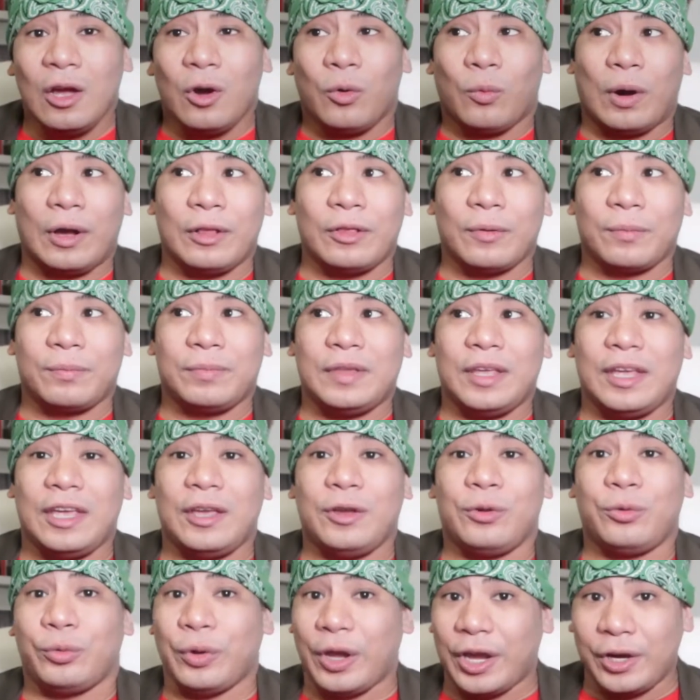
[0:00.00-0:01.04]
One of
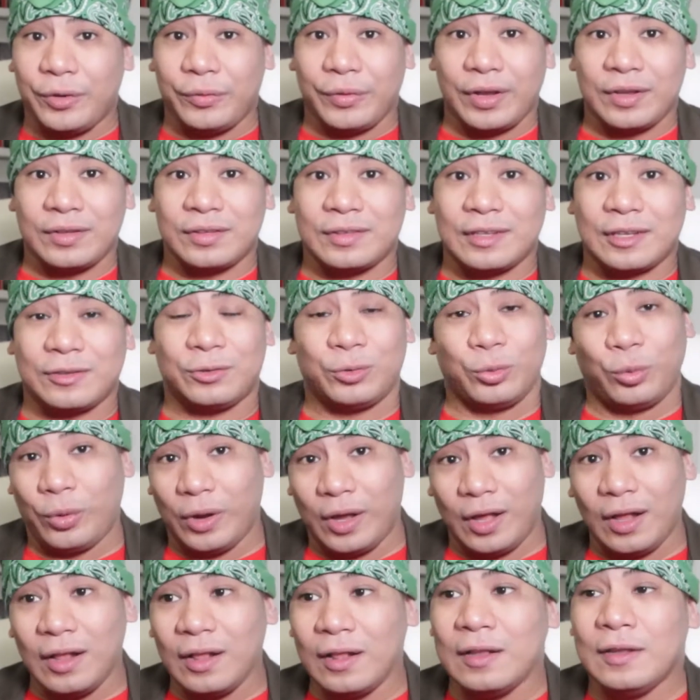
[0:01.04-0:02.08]
the rarest as
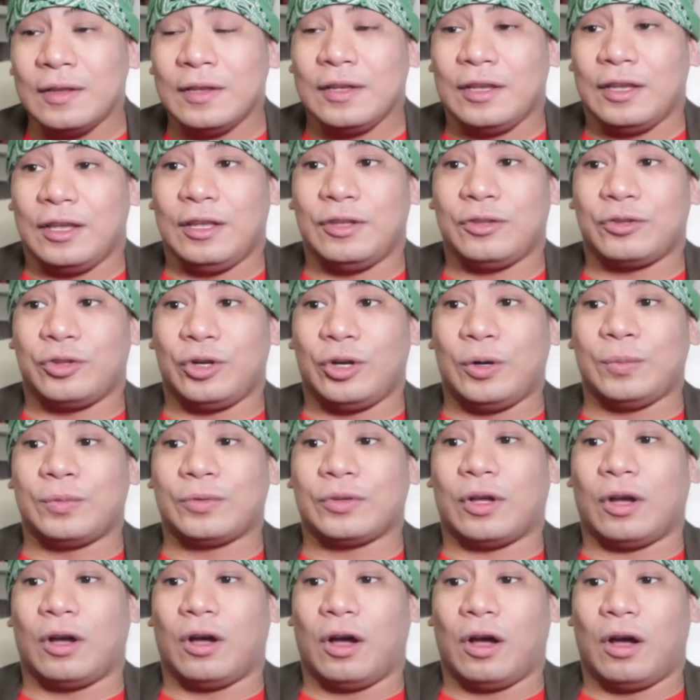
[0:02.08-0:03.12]
well in
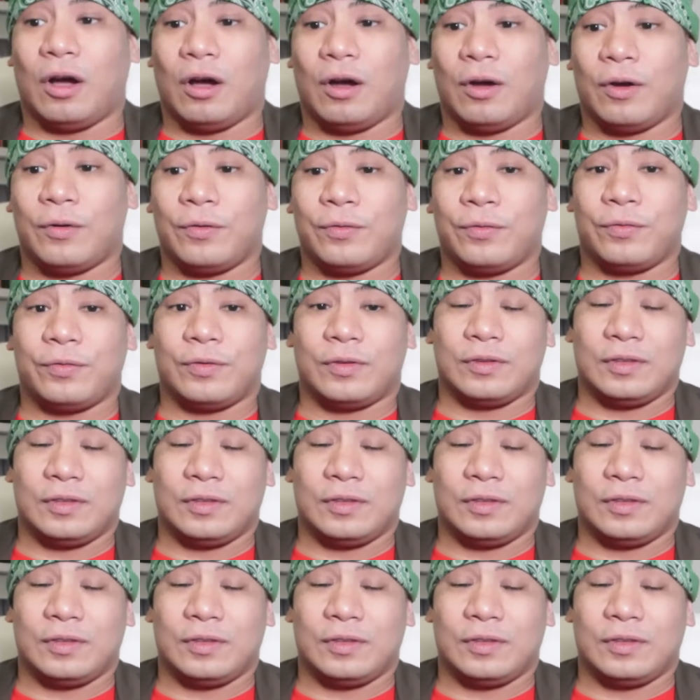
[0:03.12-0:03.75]
terms of